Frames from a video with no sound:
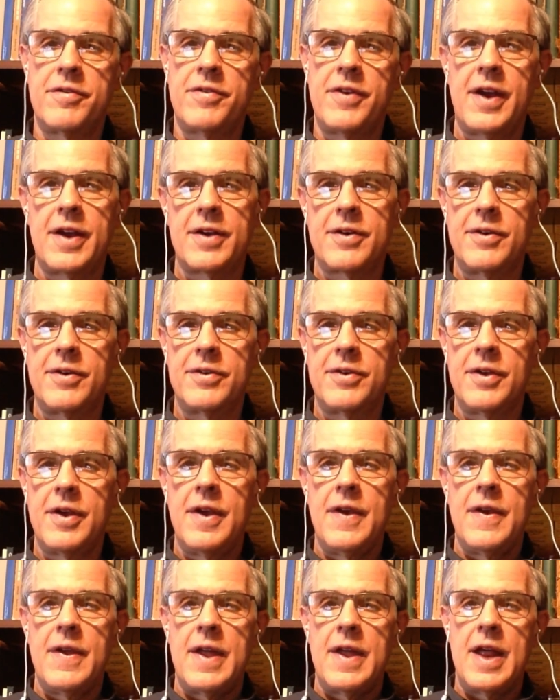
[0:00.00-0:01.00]
factors.
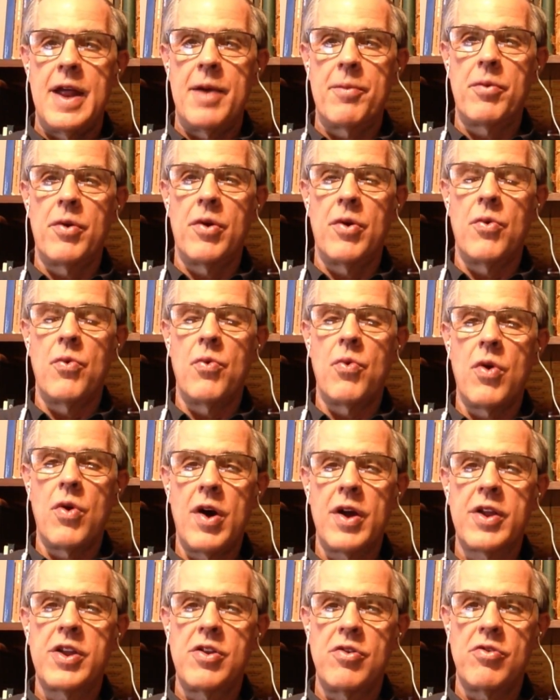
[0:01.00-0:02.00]
I'm going to
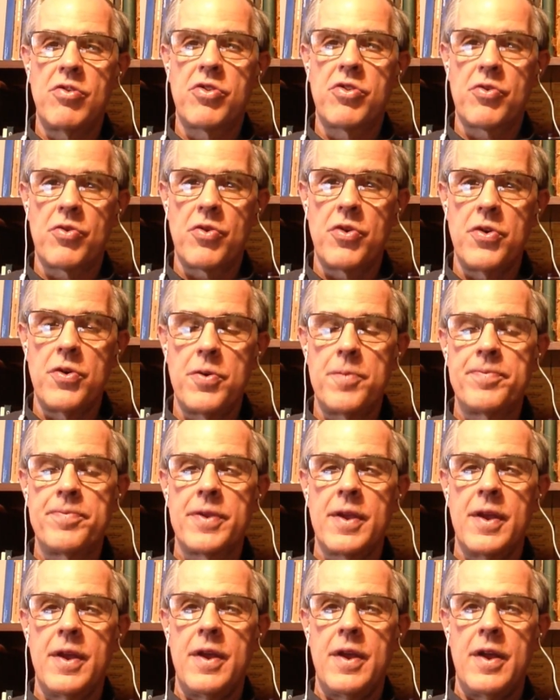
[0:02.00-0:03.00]
walk you through
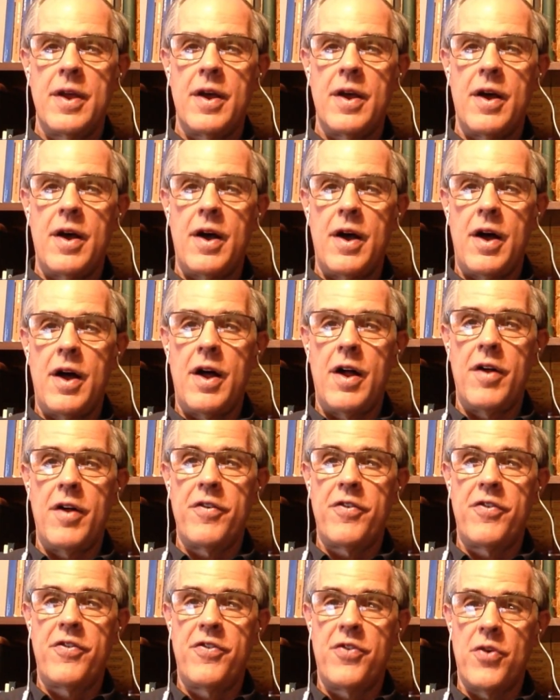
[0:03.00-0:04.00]
all
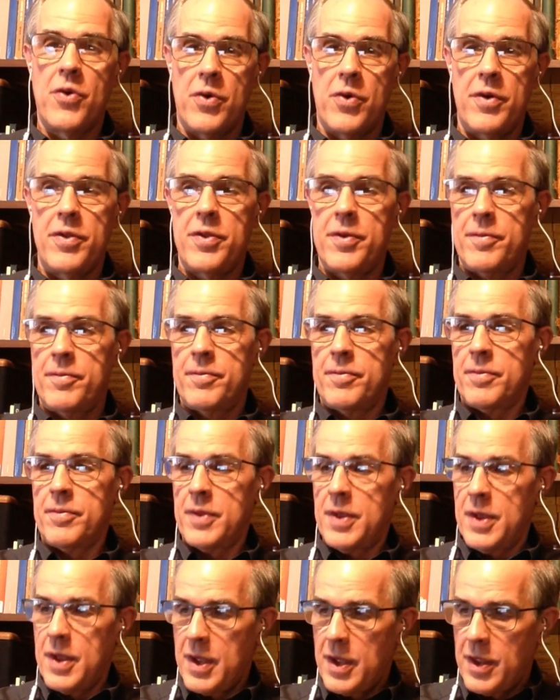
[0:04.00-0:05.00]
four of them.
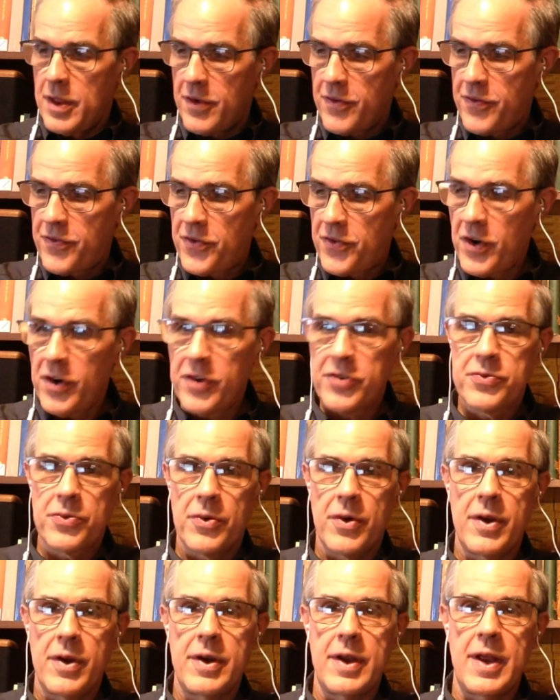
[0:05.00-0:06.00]
The first
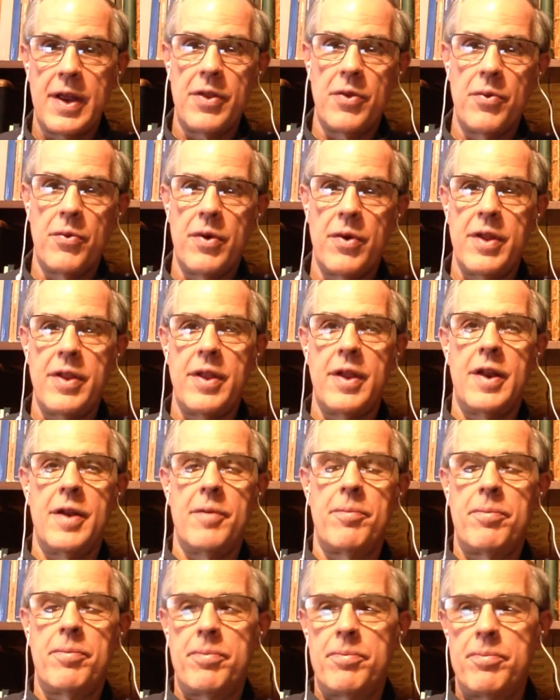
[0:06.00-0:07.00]
one, and the one that
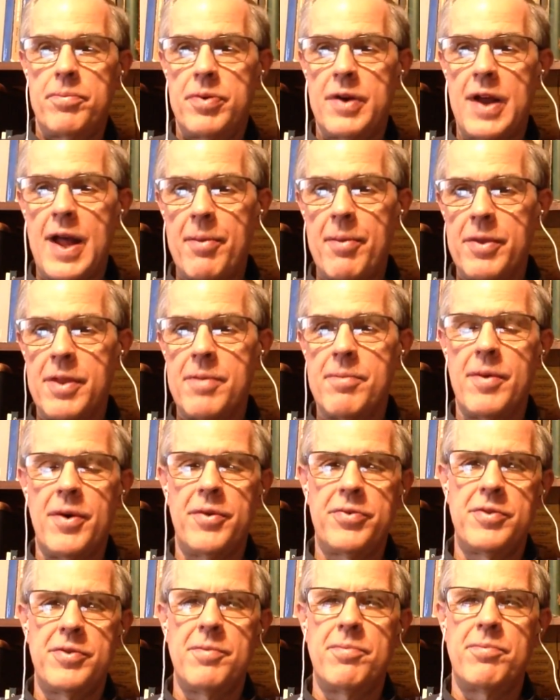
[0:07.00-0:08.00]
is probably the
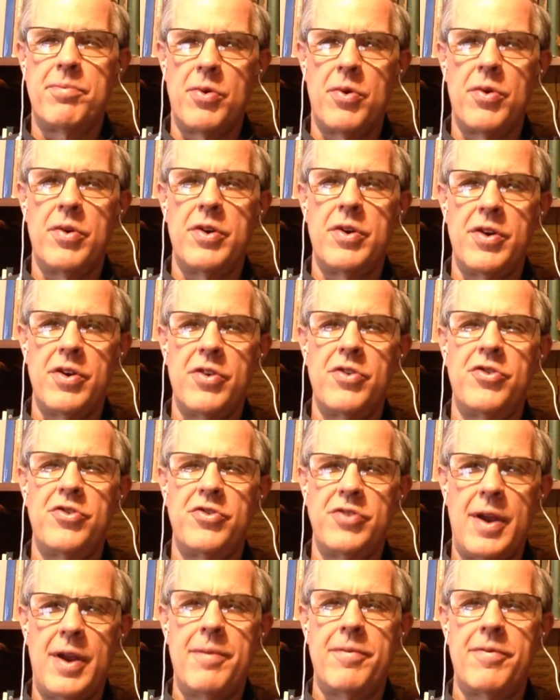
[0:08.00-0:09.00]
most important, are your
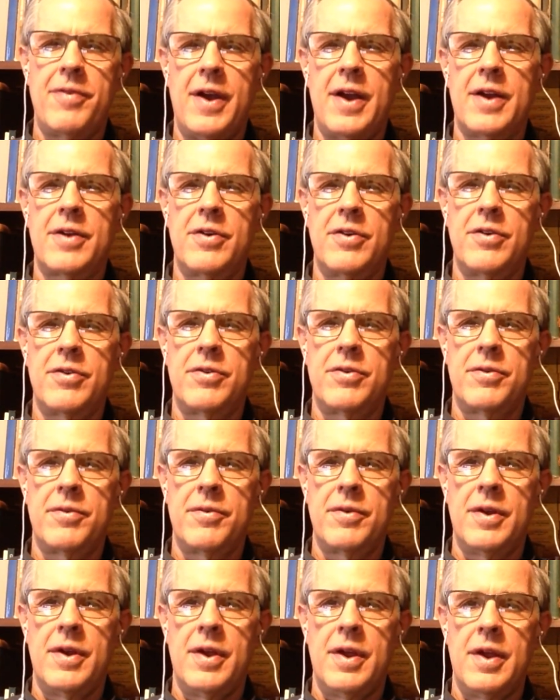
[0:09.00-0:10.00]
shape factors.
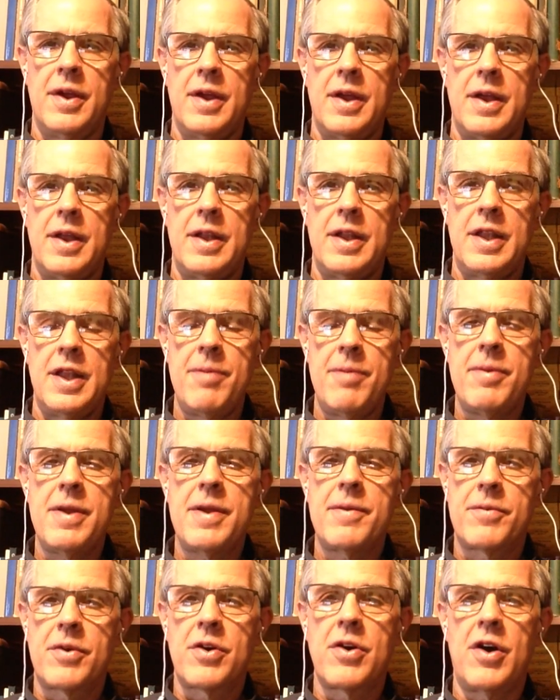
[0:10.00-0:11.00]
Let
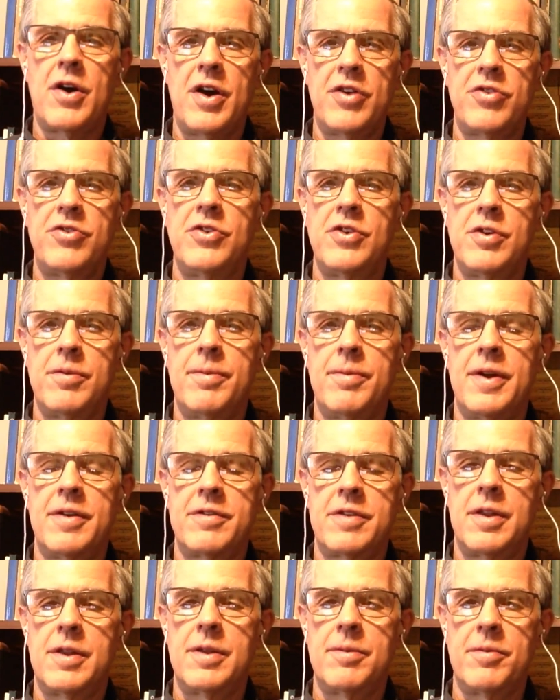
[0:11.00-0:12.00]
me caution you about
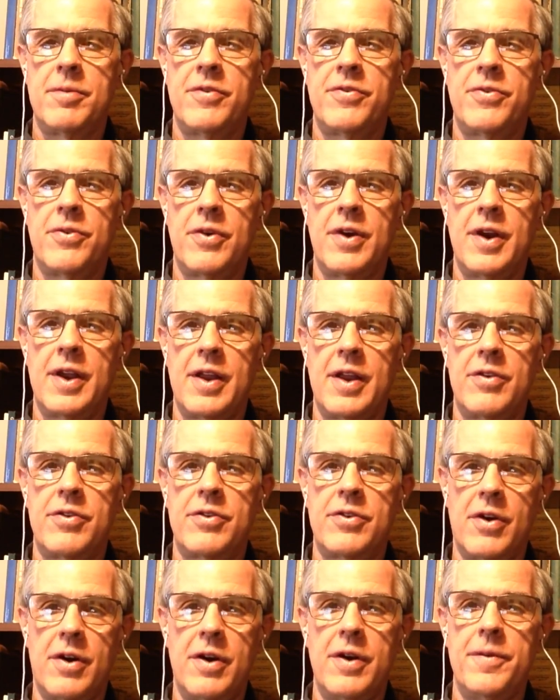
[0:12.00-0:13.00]
something before I get
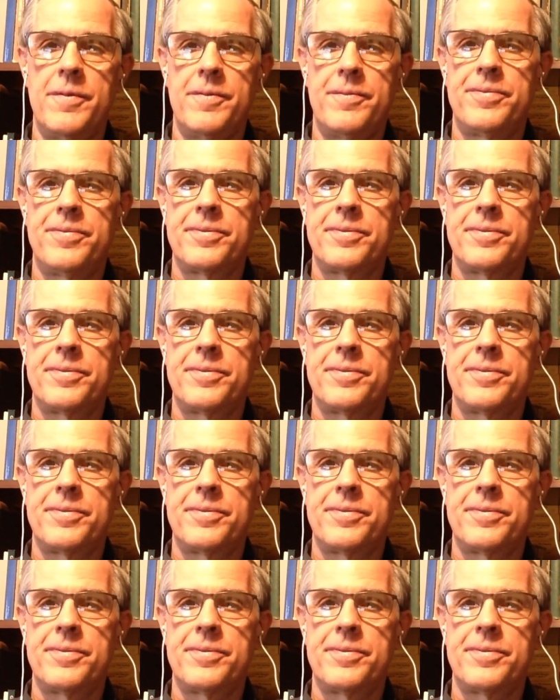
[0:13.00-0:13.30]
started.